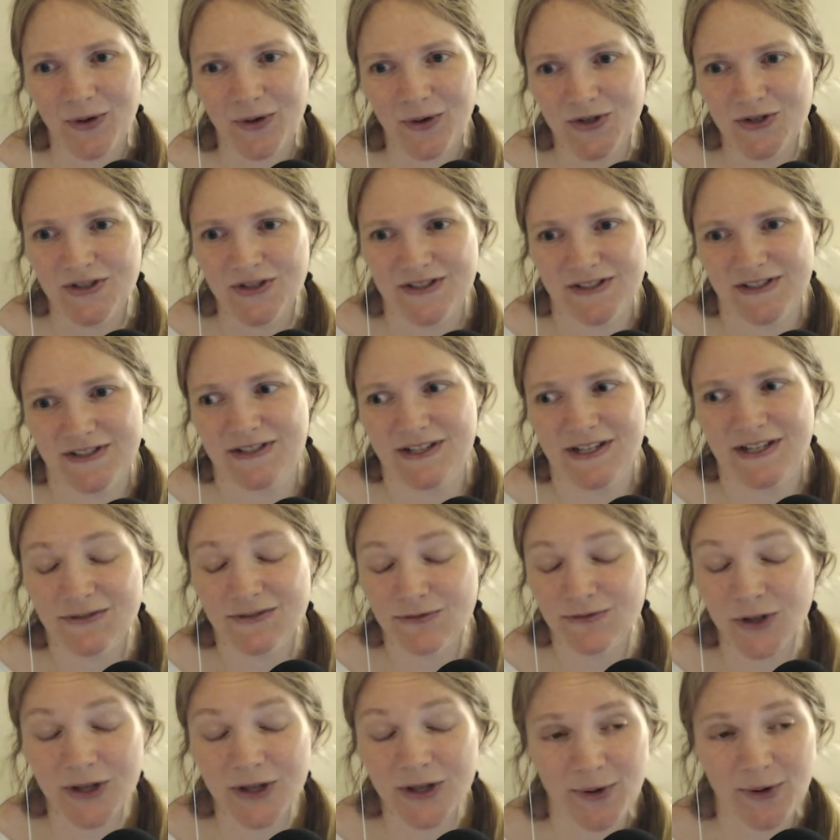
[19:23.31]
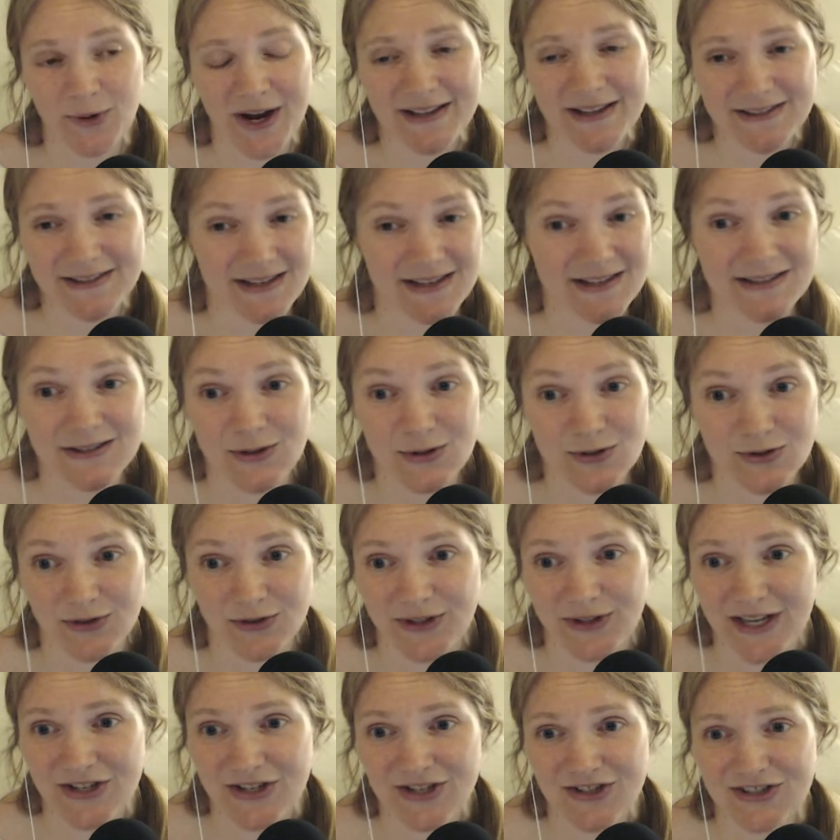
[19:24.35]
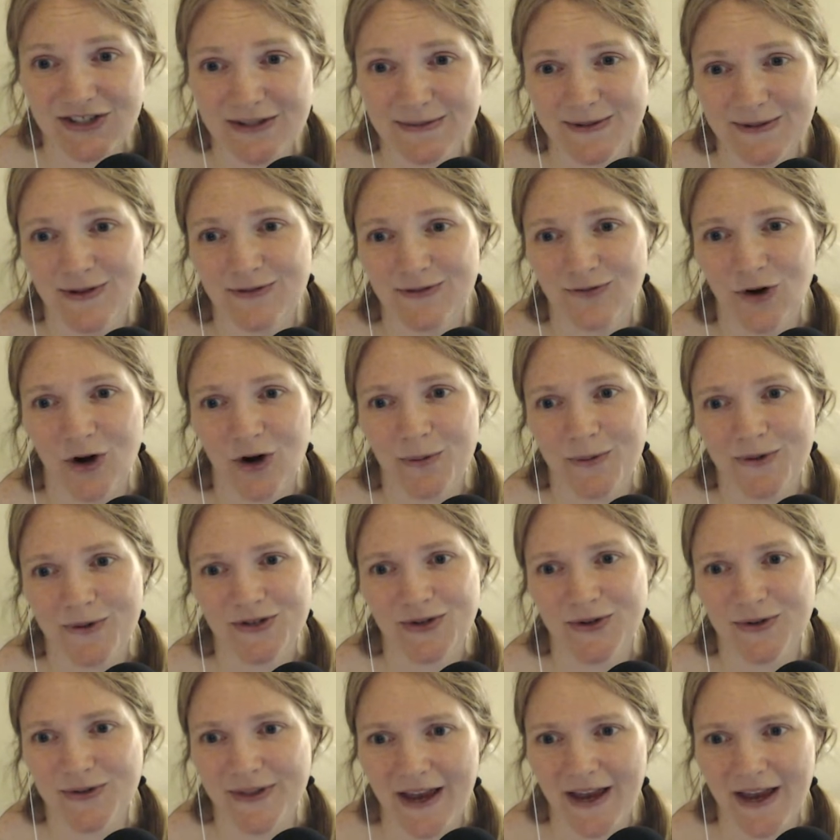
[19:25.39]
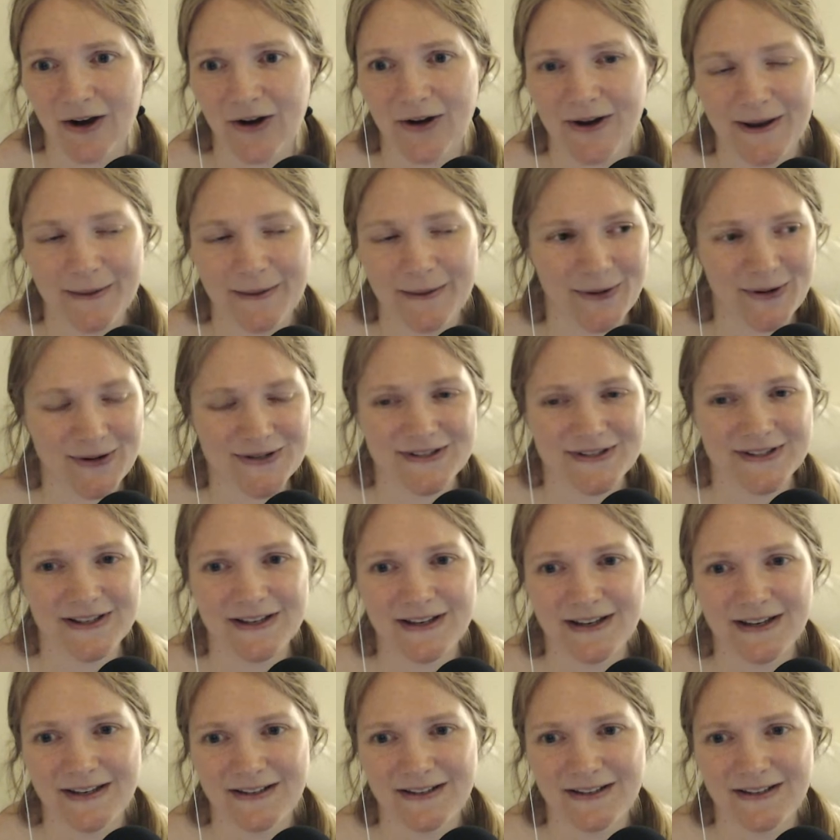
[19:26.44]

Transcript: And it's really priceless, those relationships that you form when you're there in person.